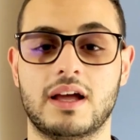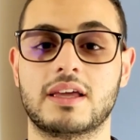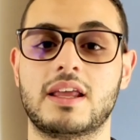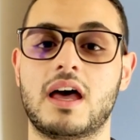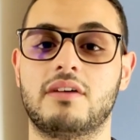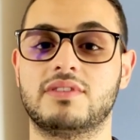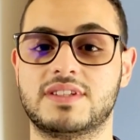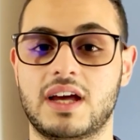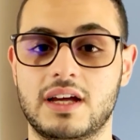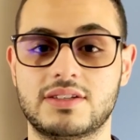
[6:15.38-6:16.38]
I can have a
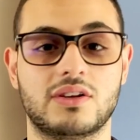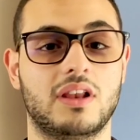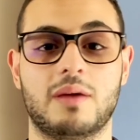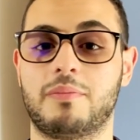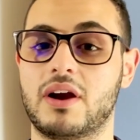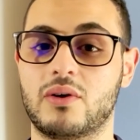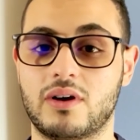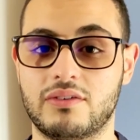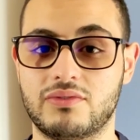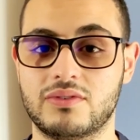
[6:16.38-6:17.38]
title, a
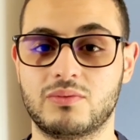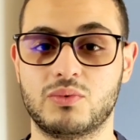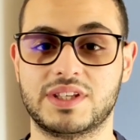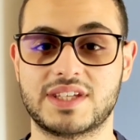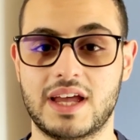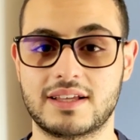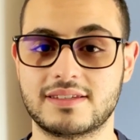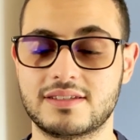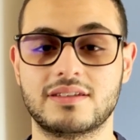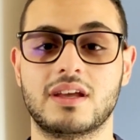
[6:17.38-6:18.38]
paragraph with
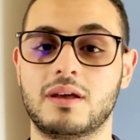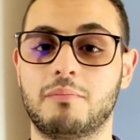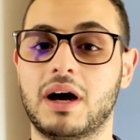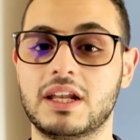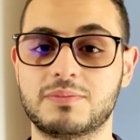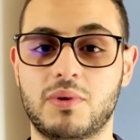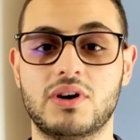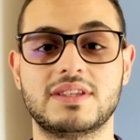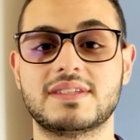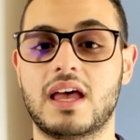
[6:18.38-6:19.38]
text, bullet
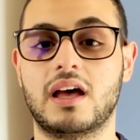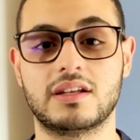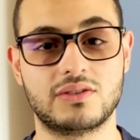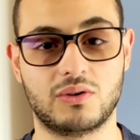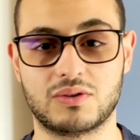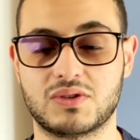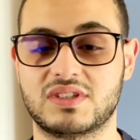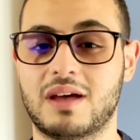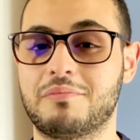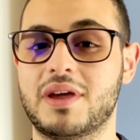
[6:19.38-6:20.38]
points, and also
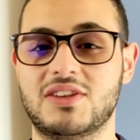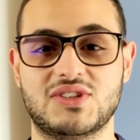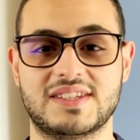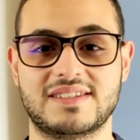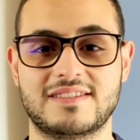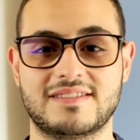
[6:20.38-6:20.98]
sub-pages.